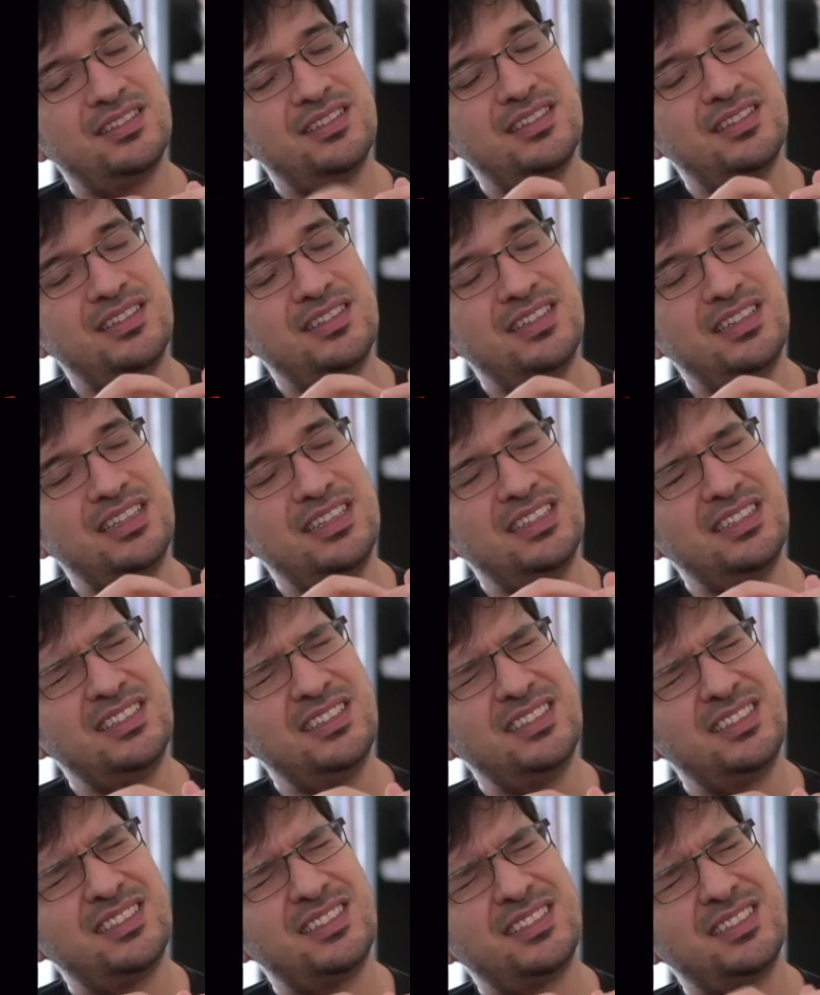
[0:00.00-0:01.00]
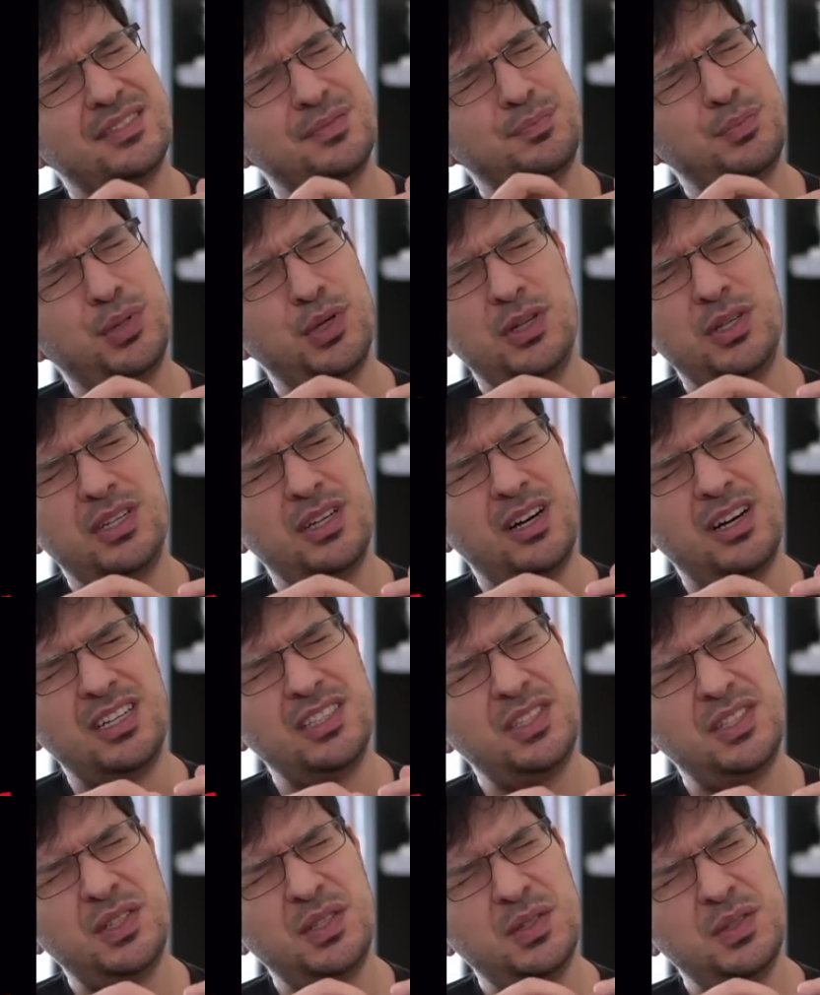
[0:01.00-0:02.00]
is put
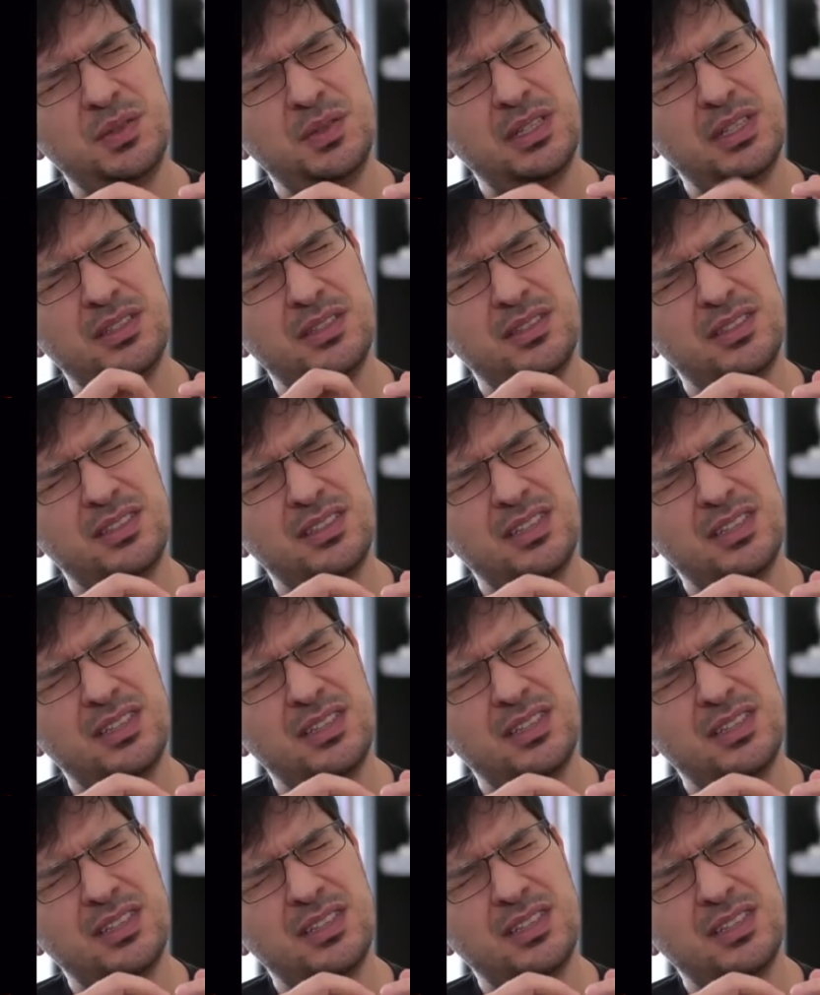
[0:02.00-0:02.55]
onto is